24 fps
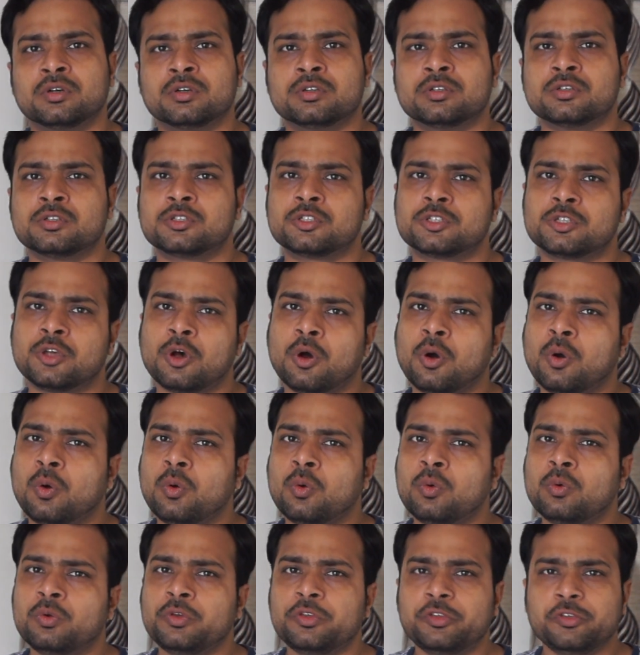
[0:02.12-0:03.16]

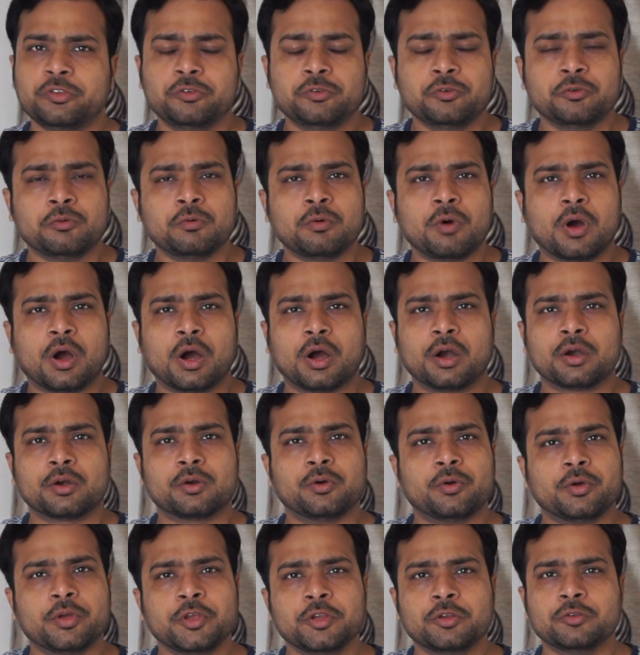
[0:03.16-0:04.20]
So, you are
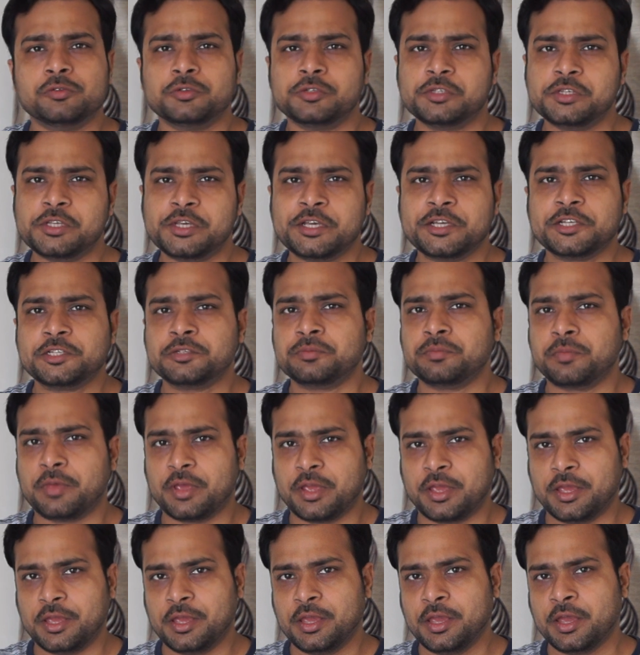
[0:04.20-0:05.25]
going to teach
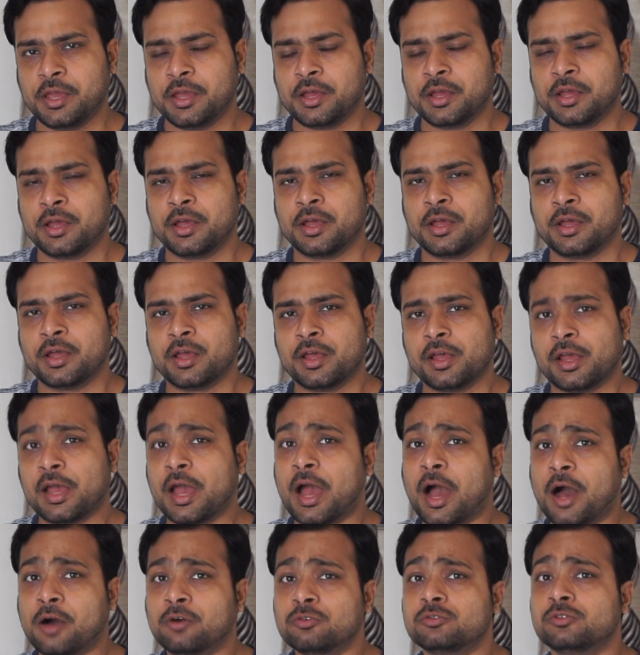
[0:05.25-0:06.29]
me
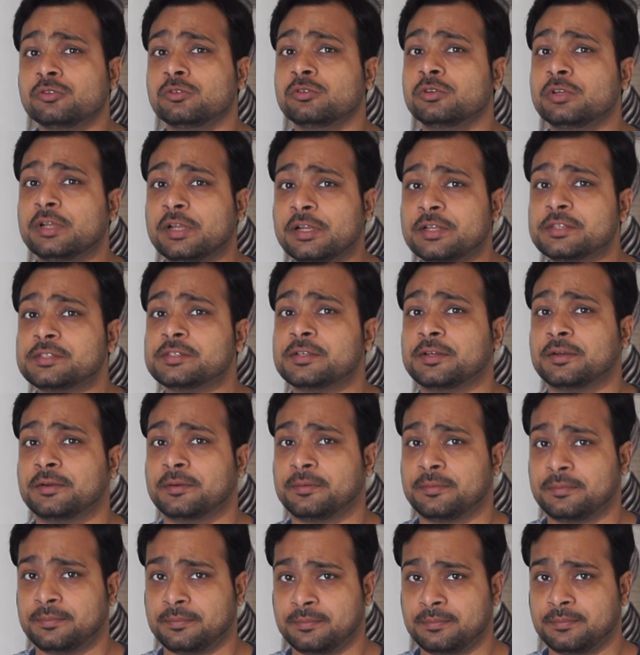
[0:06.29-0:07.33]
how to
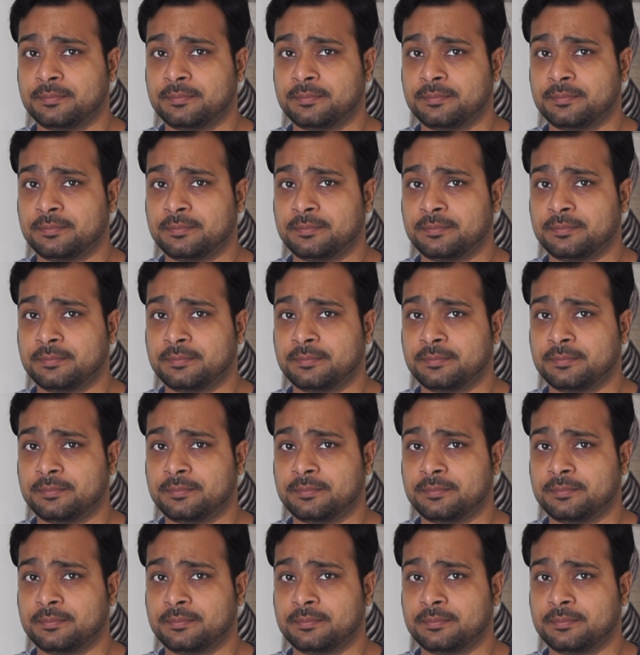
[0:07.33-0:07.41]
listen?